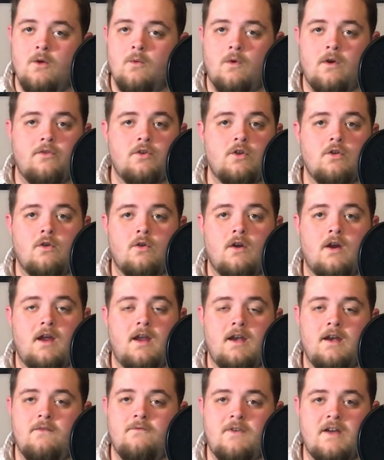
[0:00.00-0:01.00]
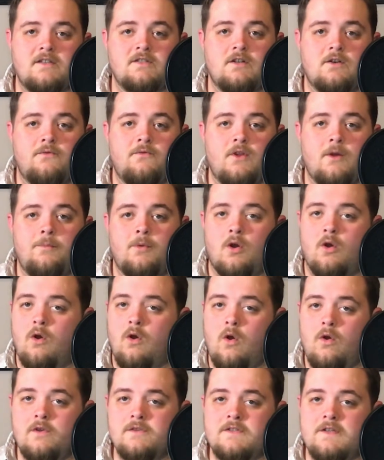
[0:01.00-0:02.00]
Whether you're an investor, flipper,
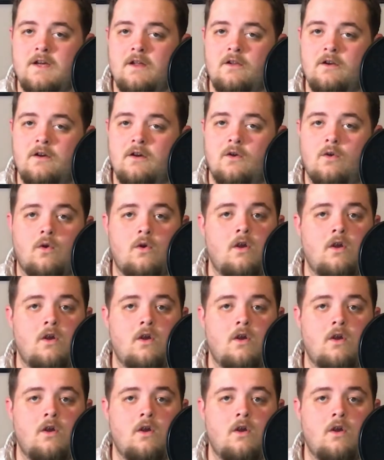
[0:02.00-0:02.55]
or wholesaler,